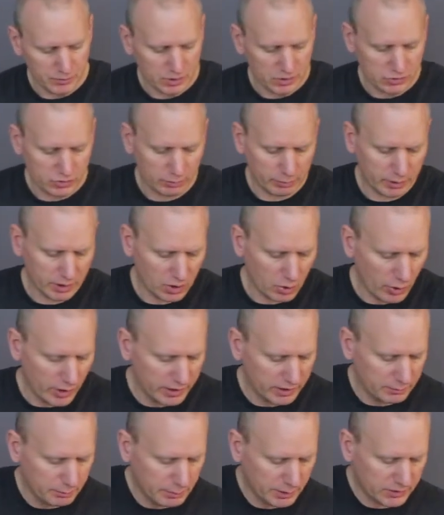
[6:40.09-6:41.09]
So I'm going to go
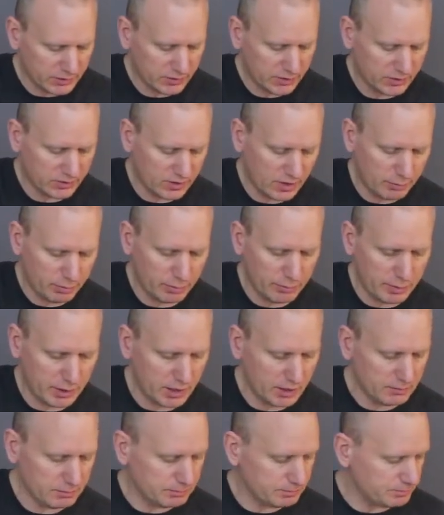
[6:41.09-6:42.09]
ahead and mix this up a
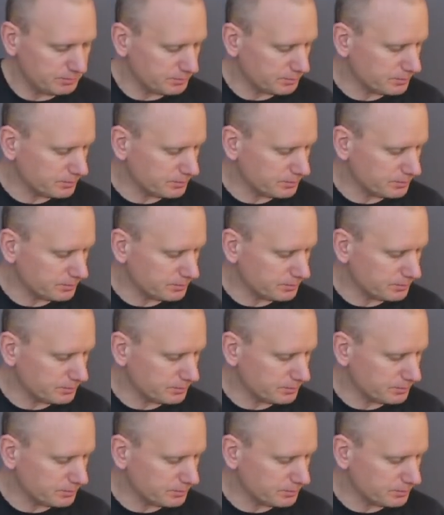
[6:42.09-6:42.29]
minute.